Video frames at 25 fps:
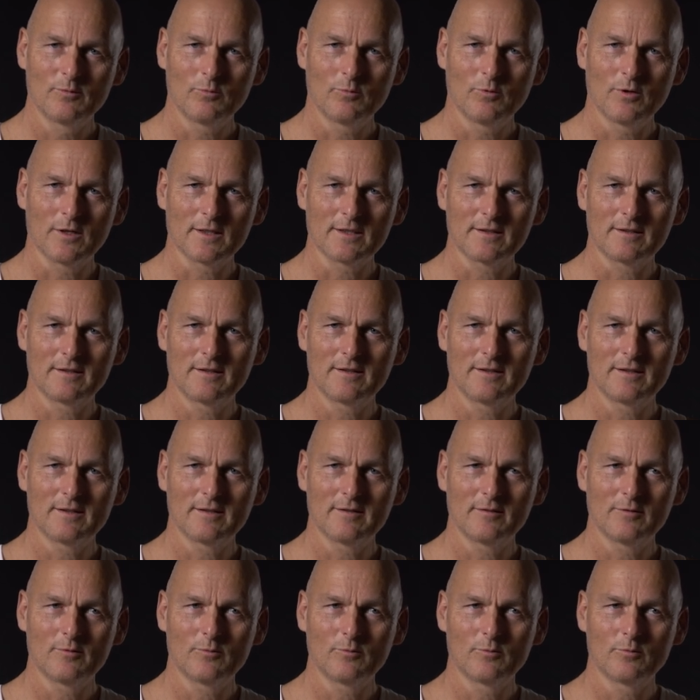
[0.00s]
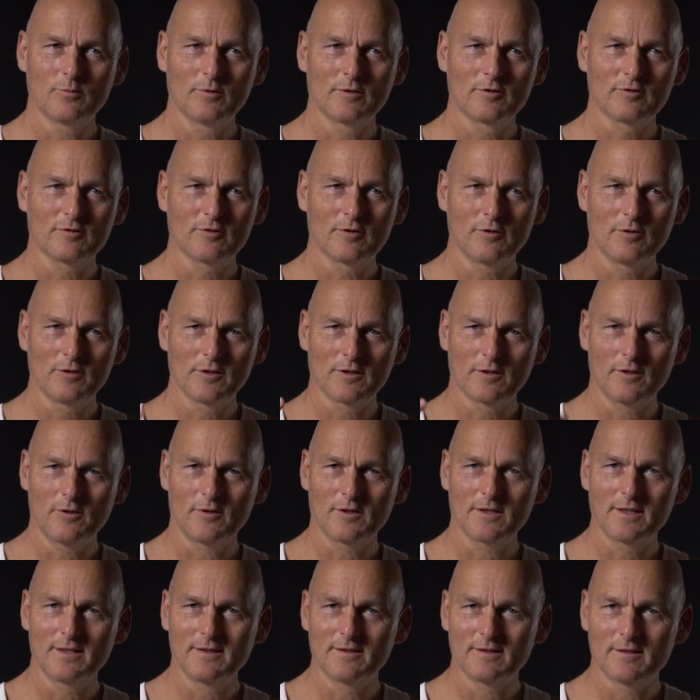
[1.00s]
what was going
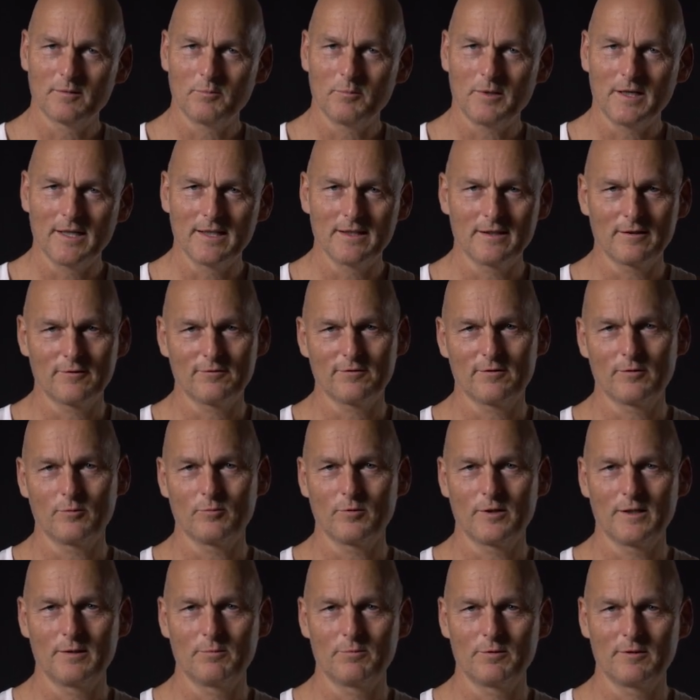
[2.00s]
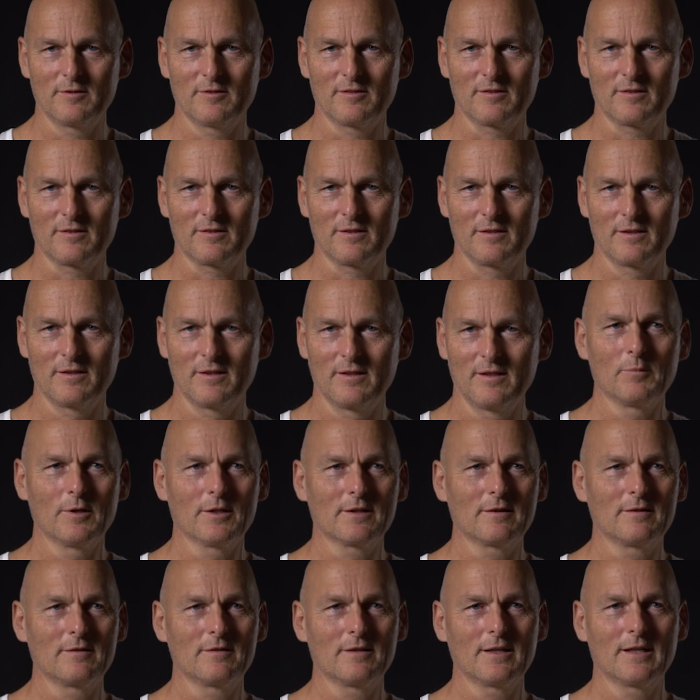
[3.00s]
on in the mind of the rapist.
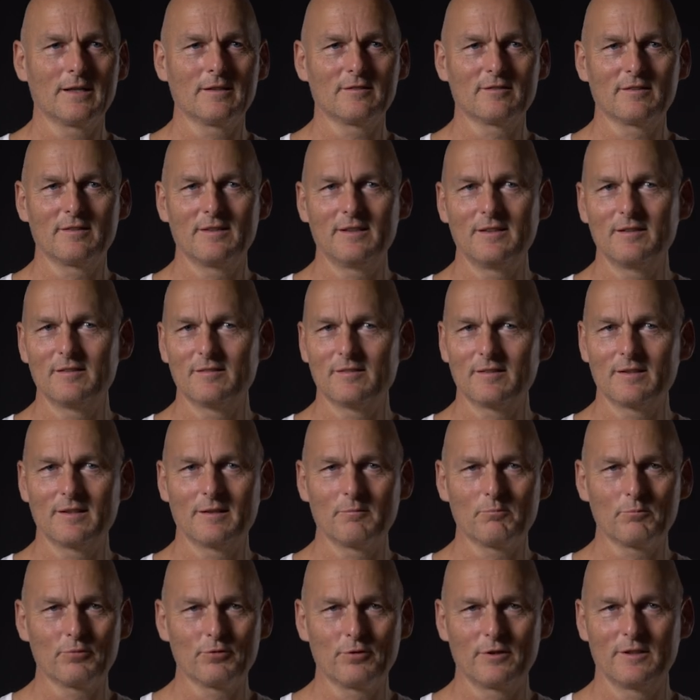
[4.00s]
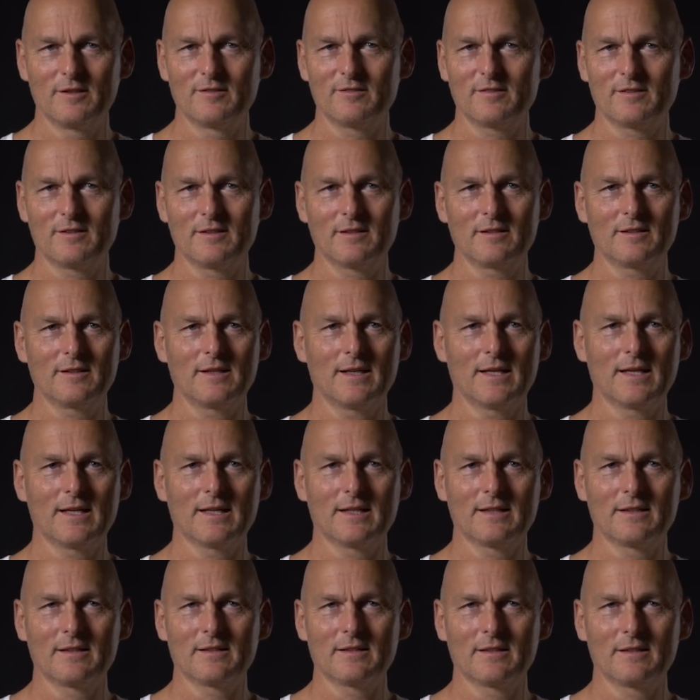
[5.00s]
But as he's in prison
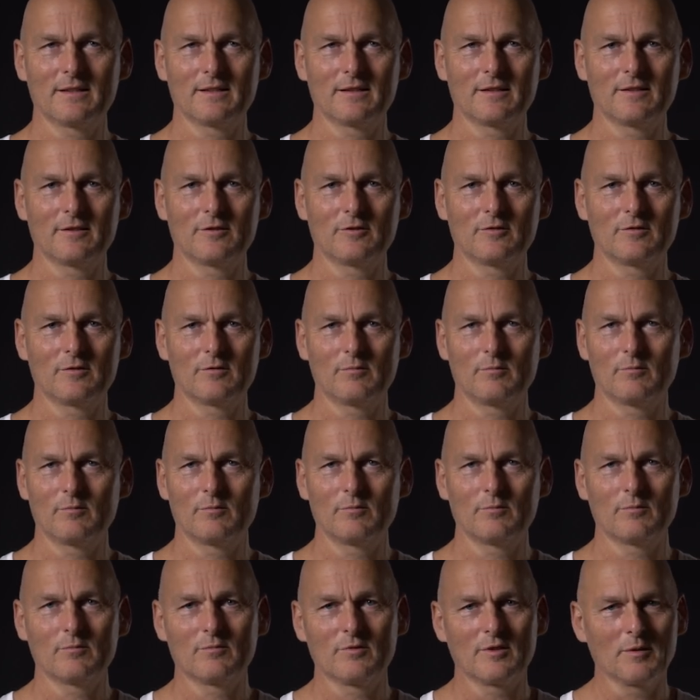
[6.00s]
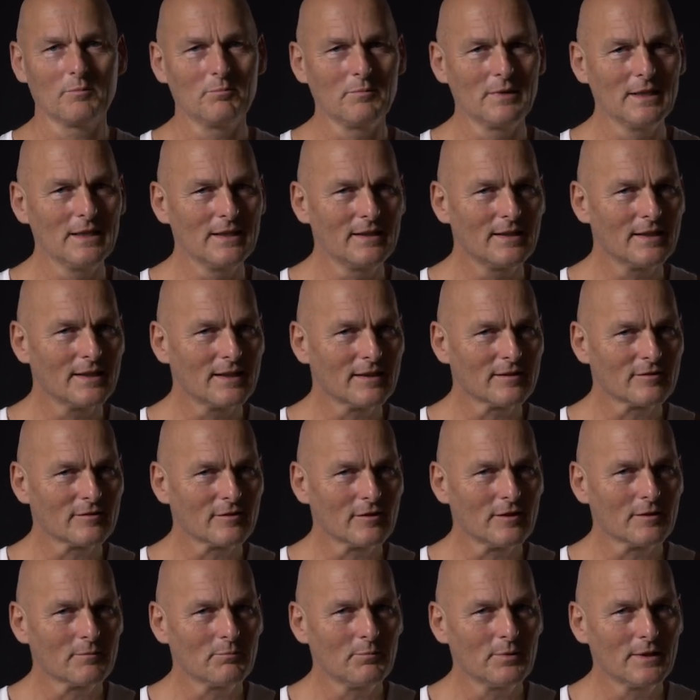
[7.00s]
and the media has
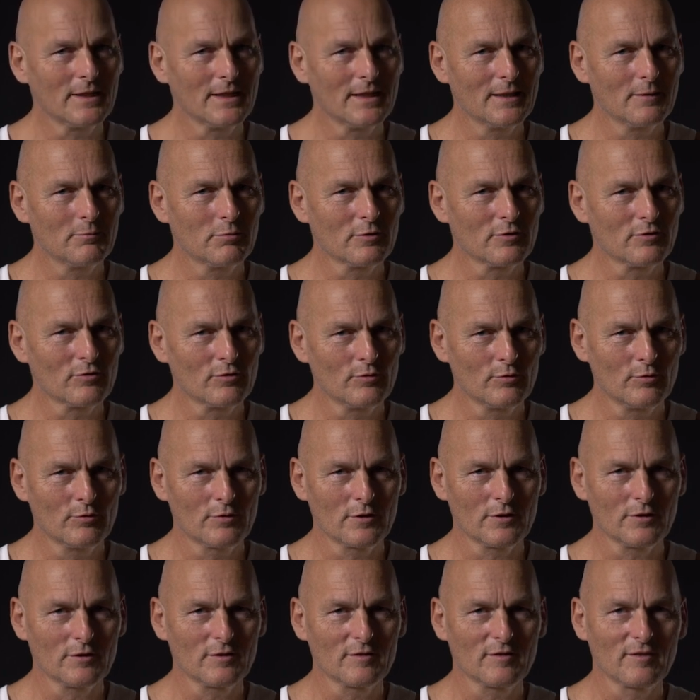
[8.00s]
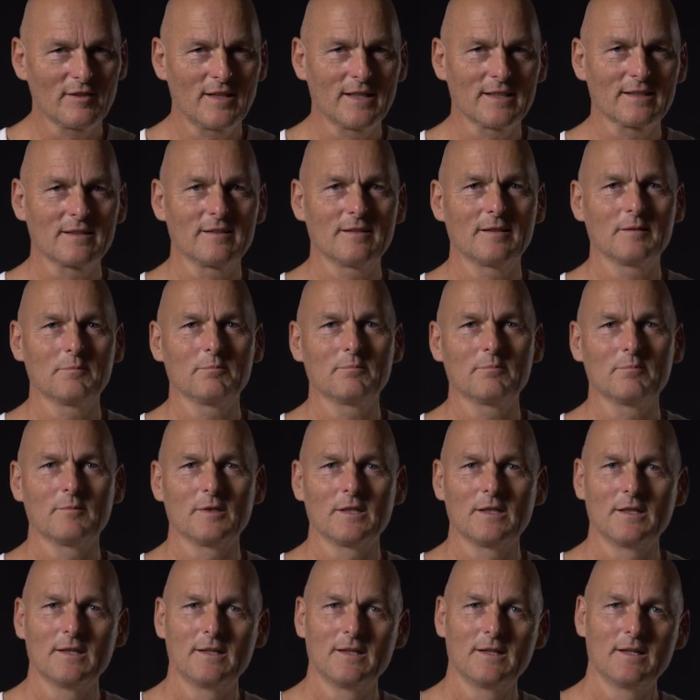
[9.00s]
not been able to contact him,
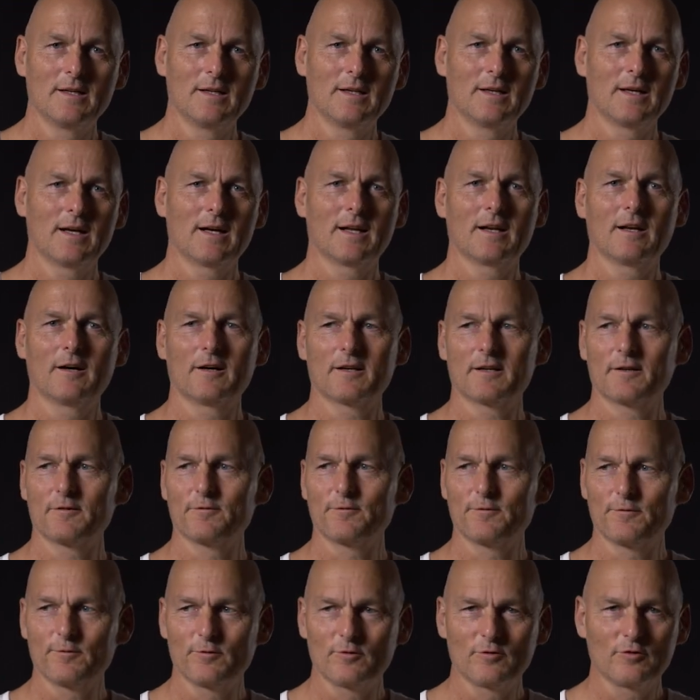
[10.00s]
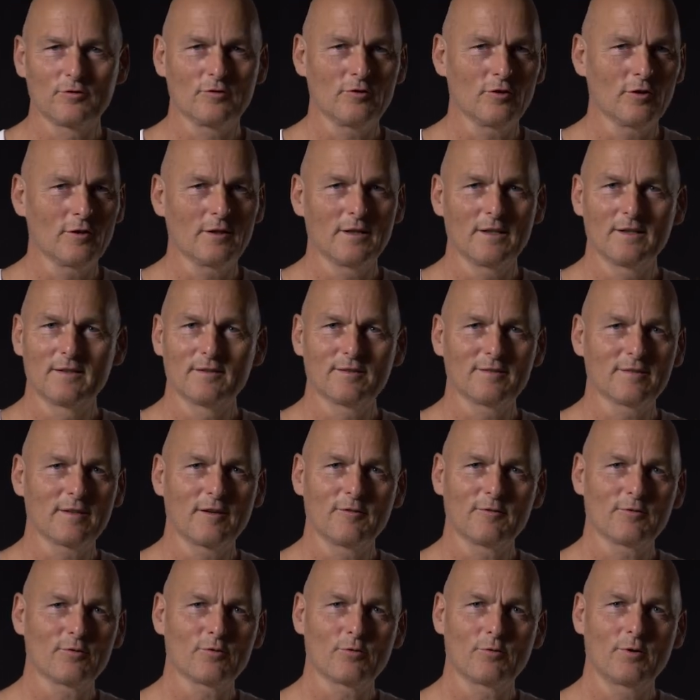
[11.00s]
a lot of journalists
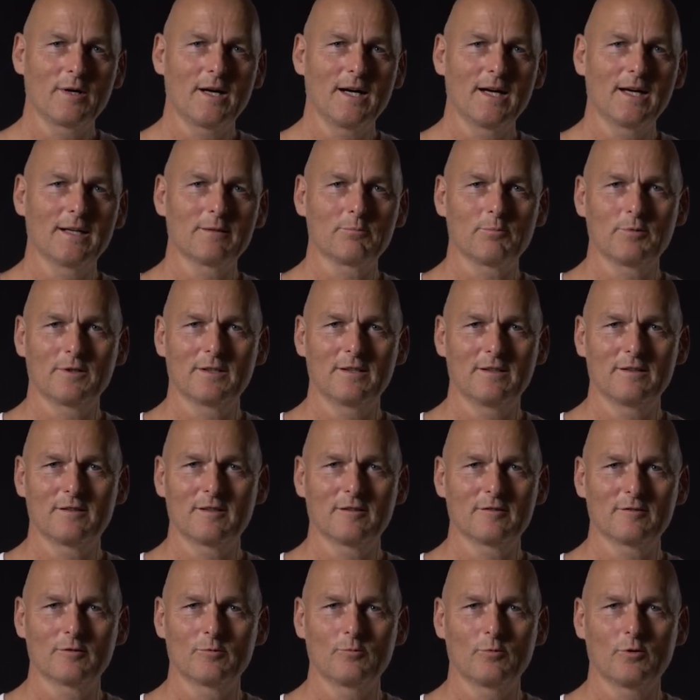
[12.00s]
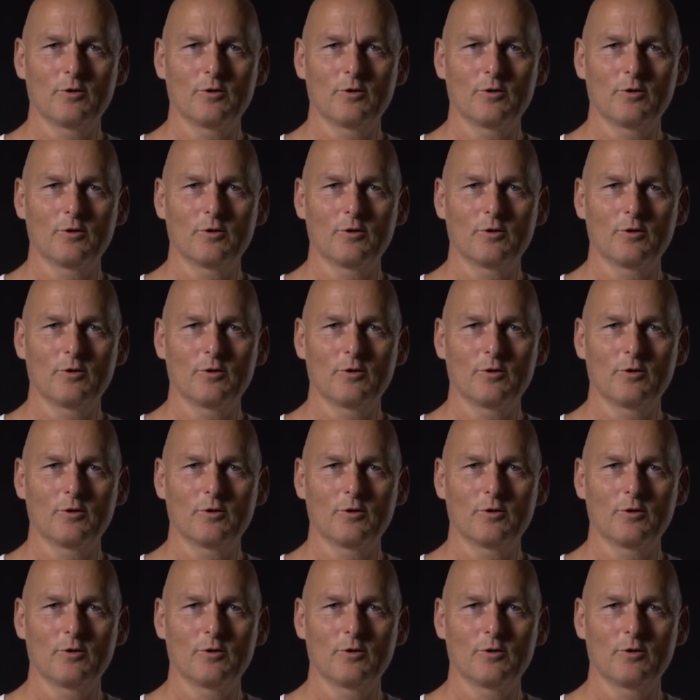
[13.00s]
have tried, but he doesn't